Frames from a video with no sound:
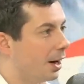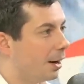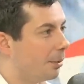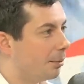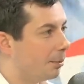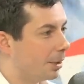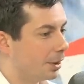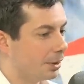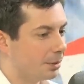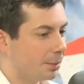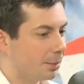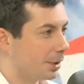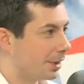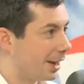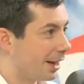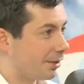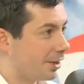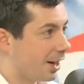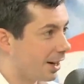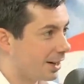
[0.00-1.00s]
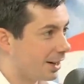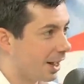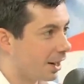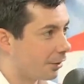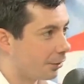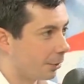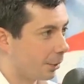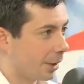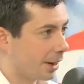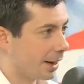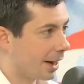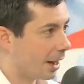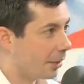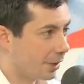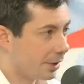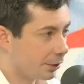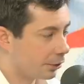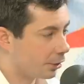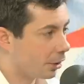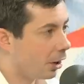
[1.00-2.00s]
um, but but that's not the answer right now,
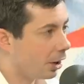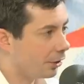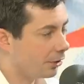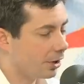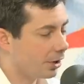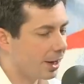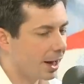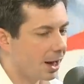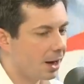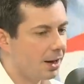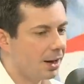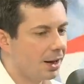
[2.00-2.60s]
and there's a cost to that.